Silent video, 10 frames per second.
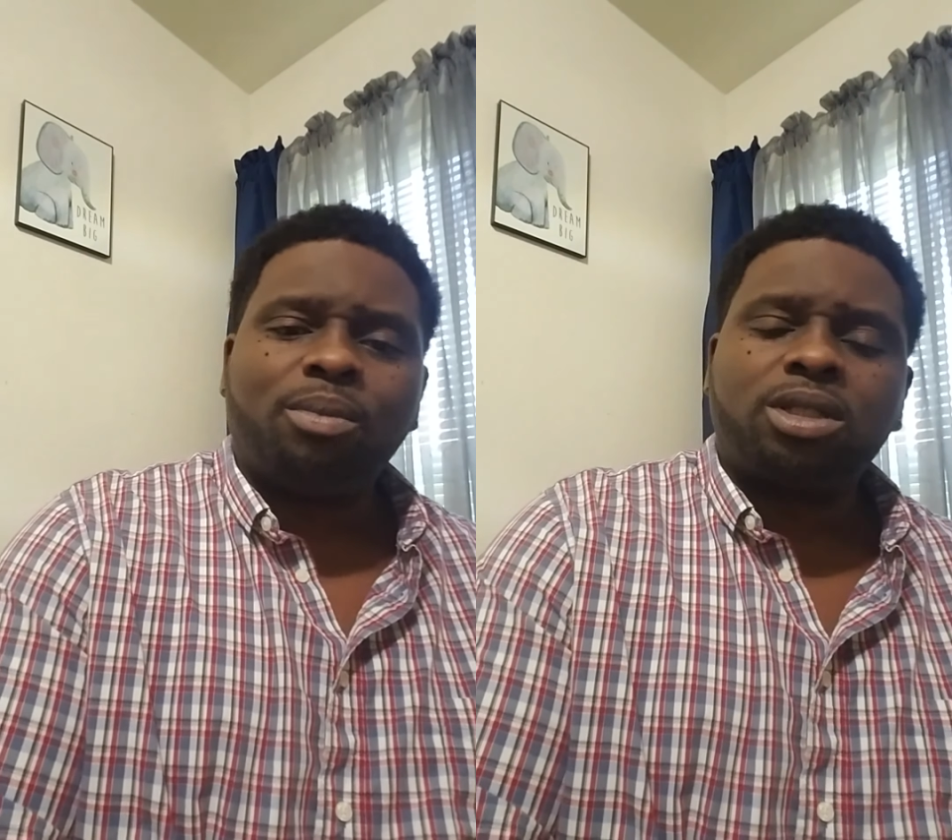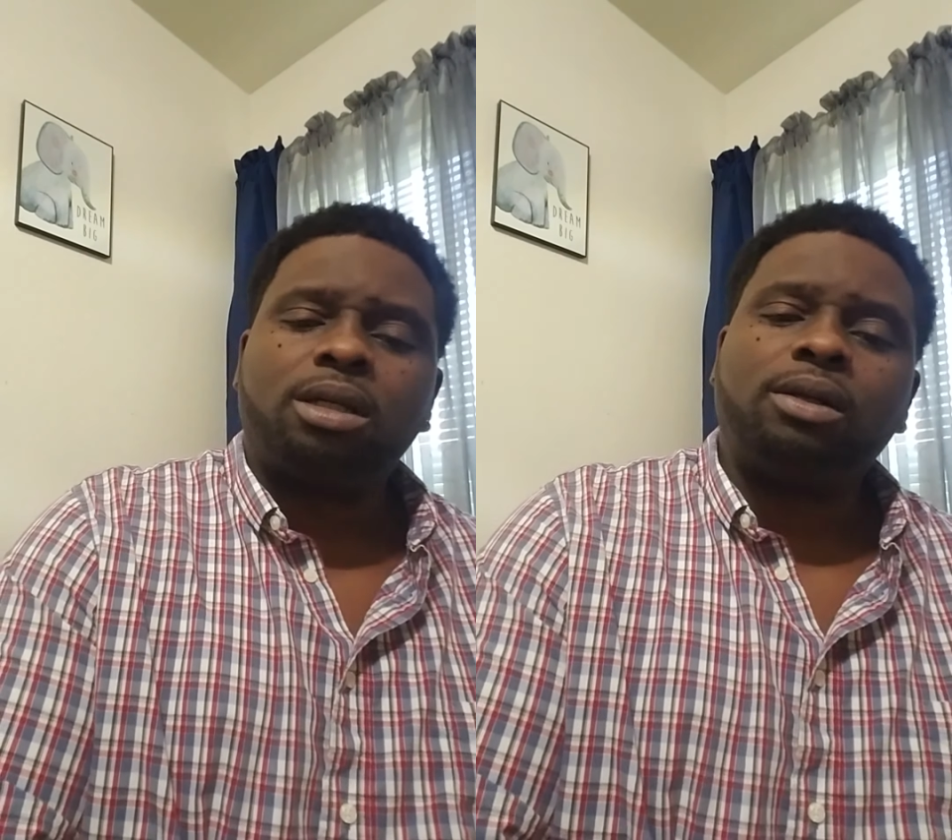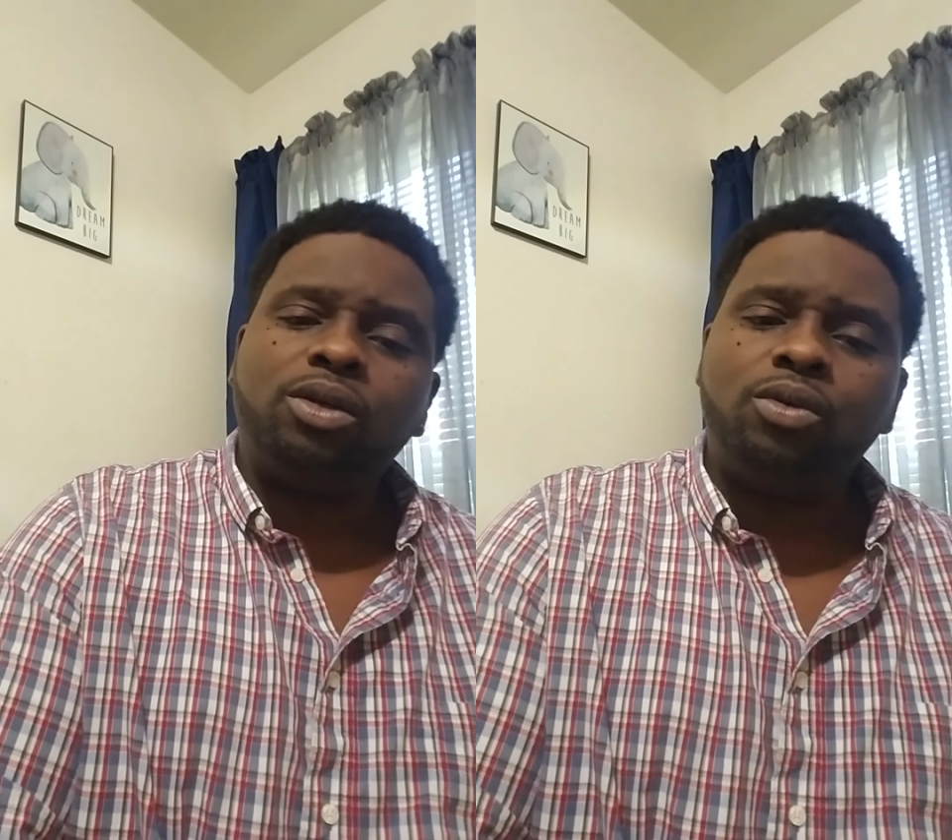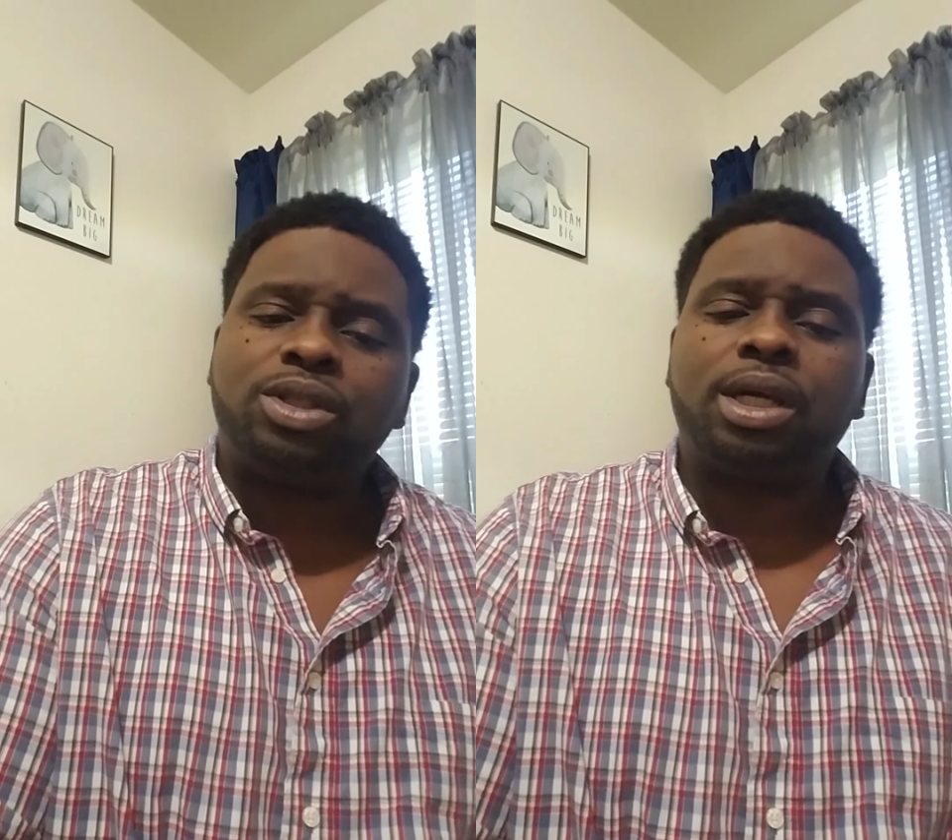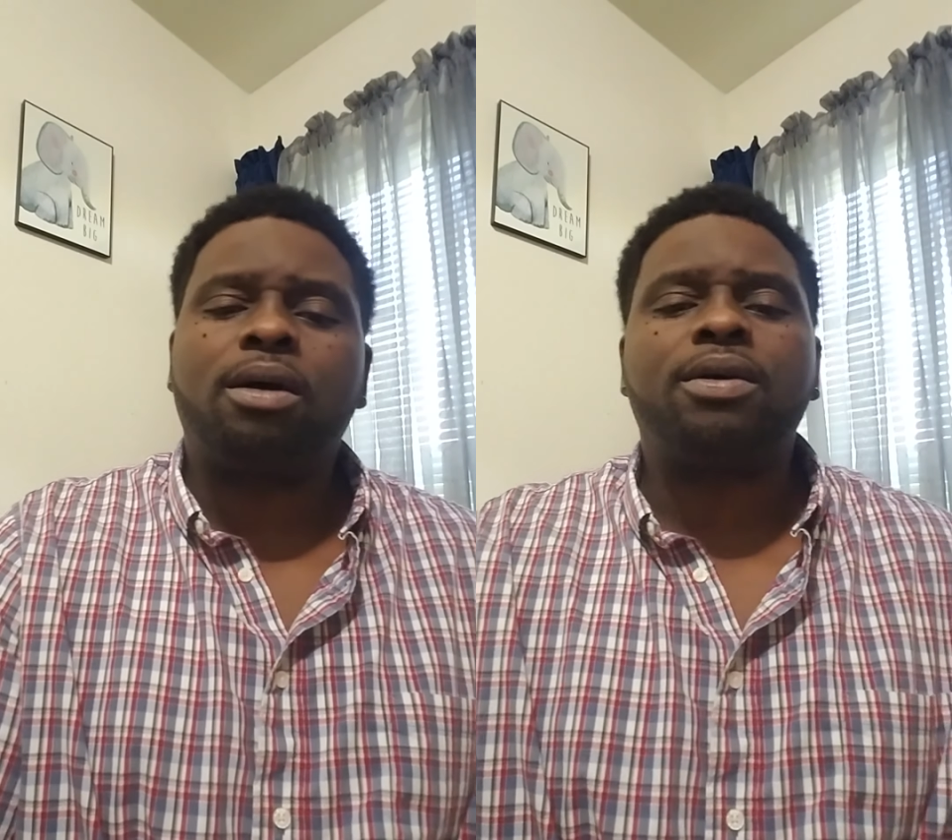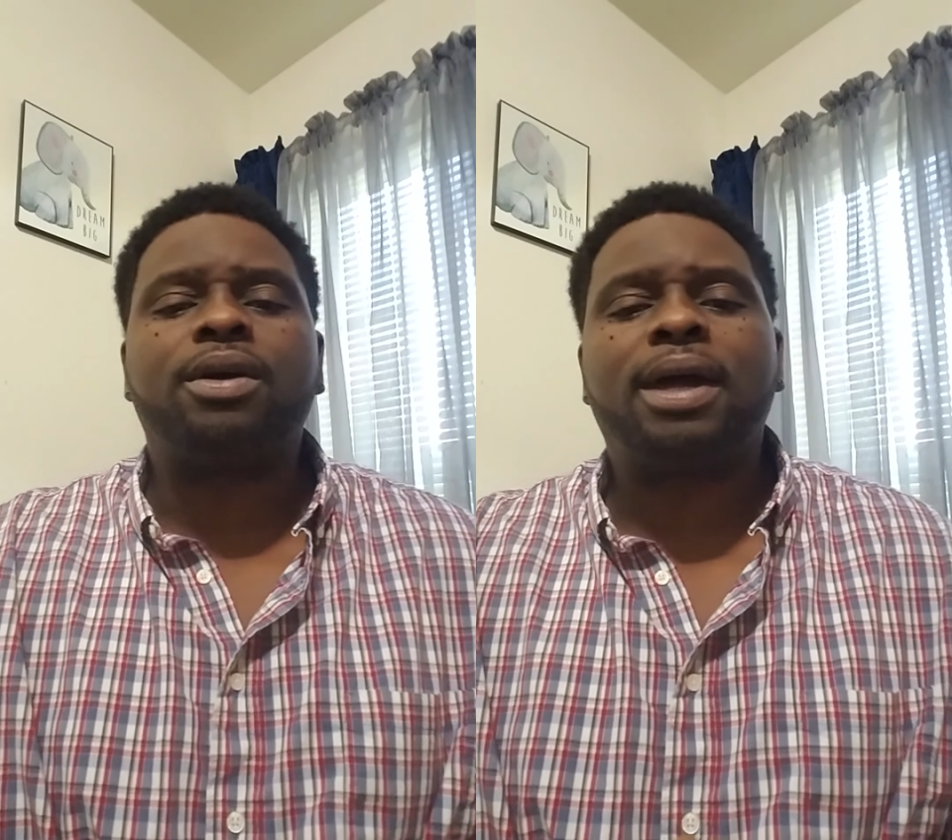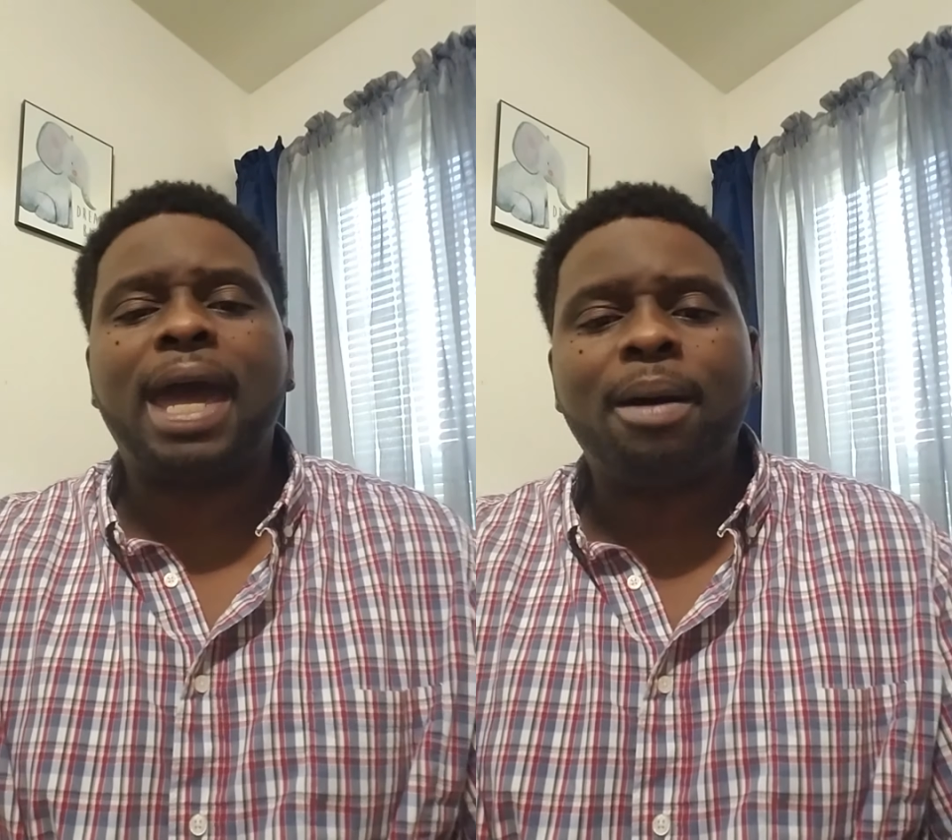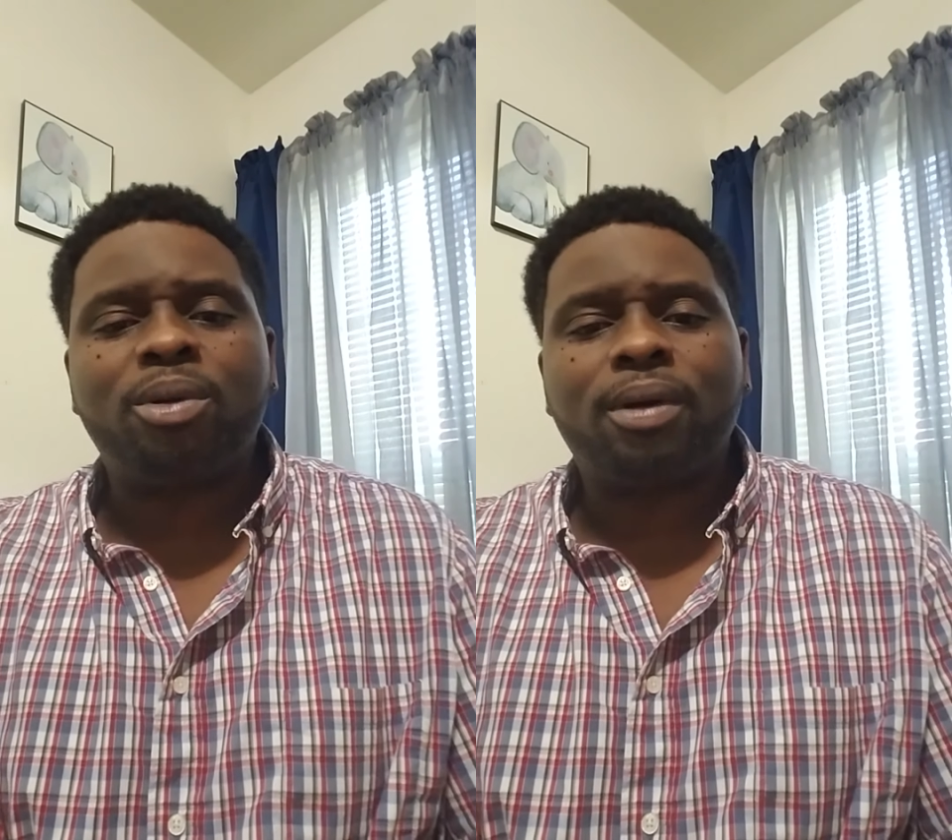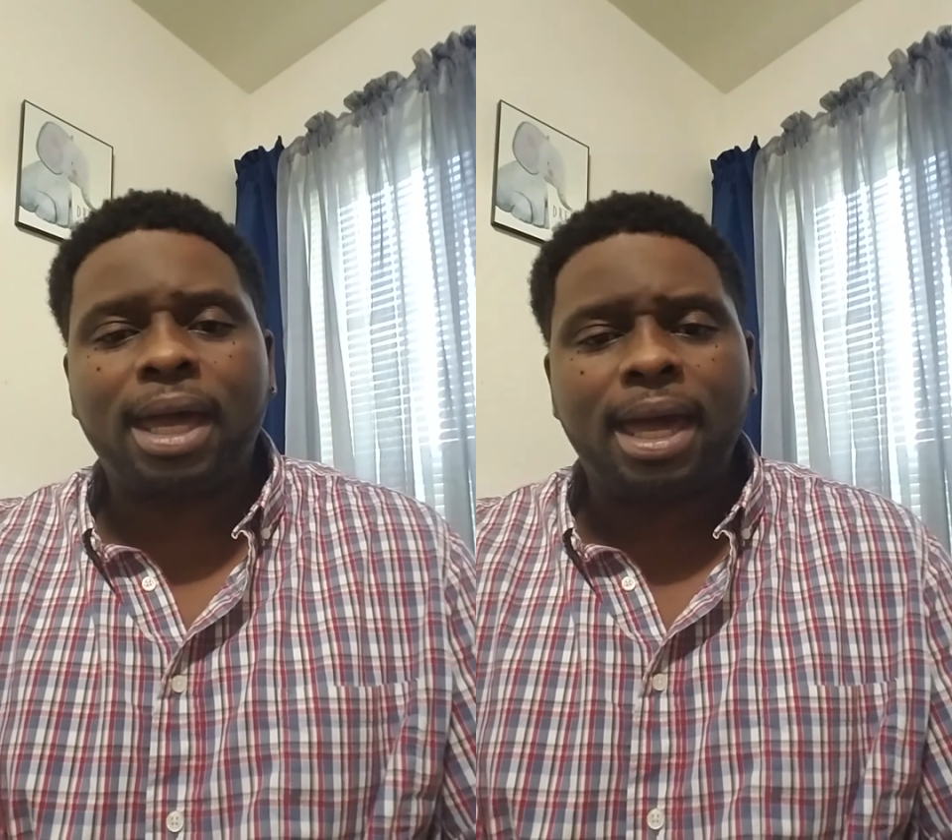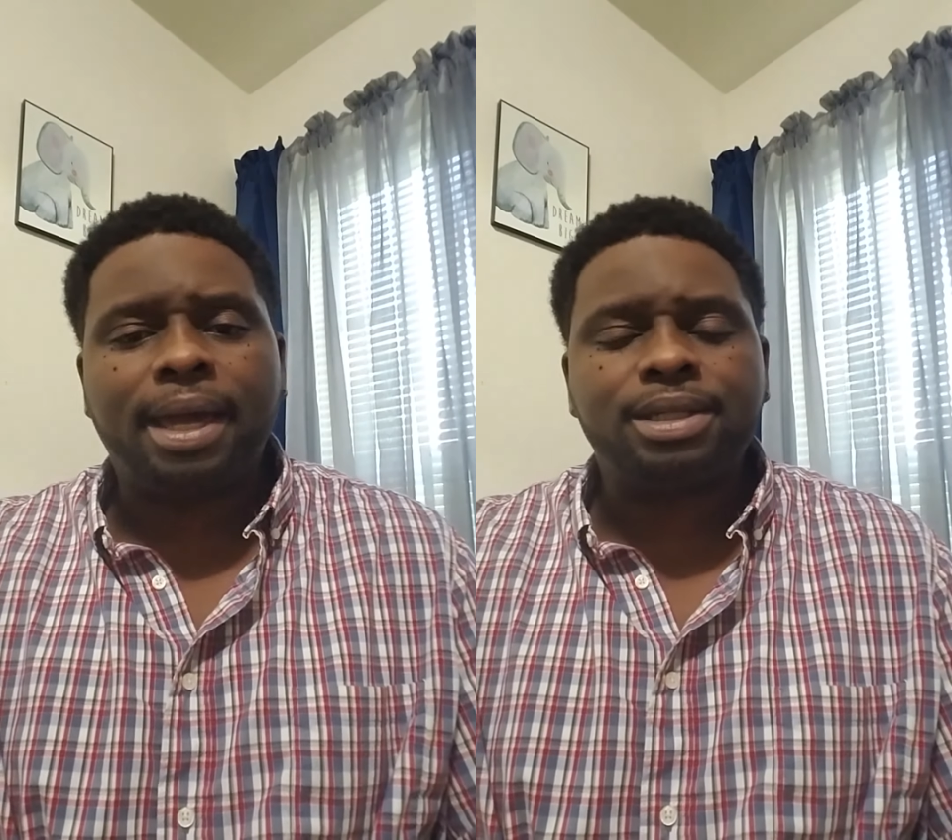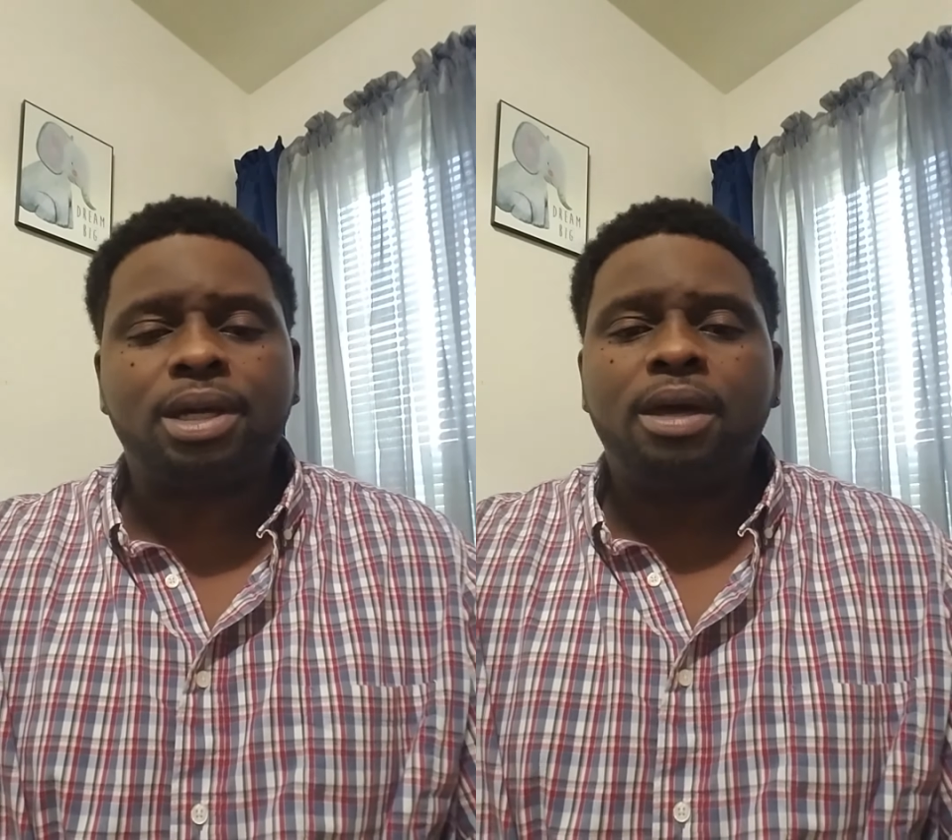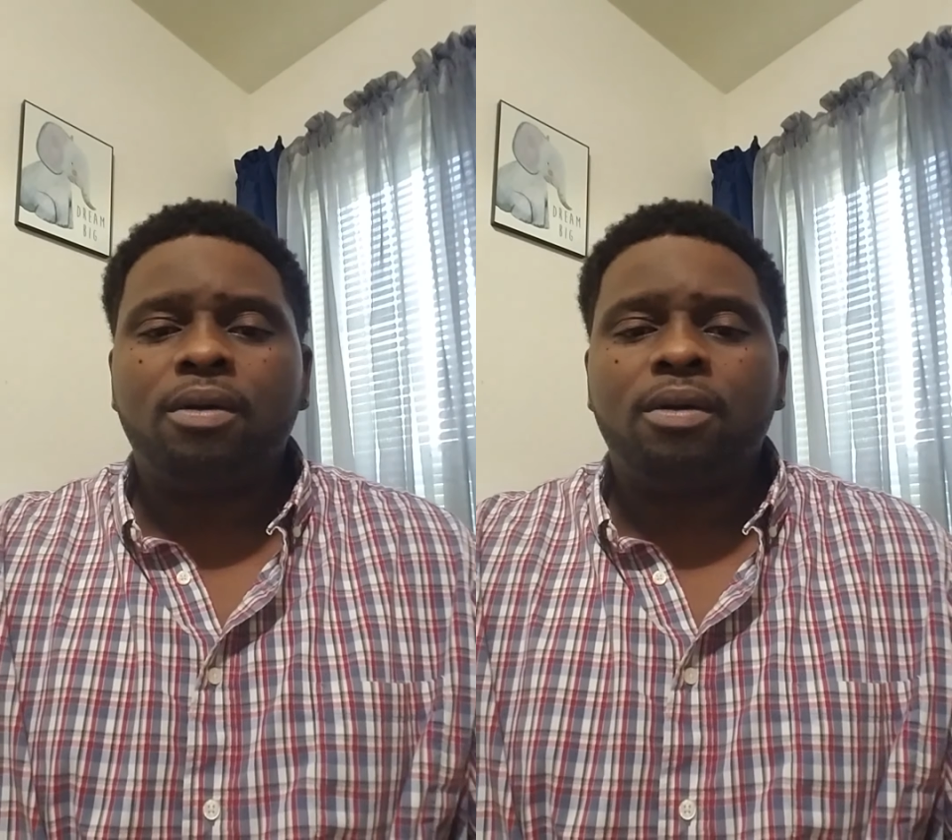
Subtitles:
but you're losing on your capital gains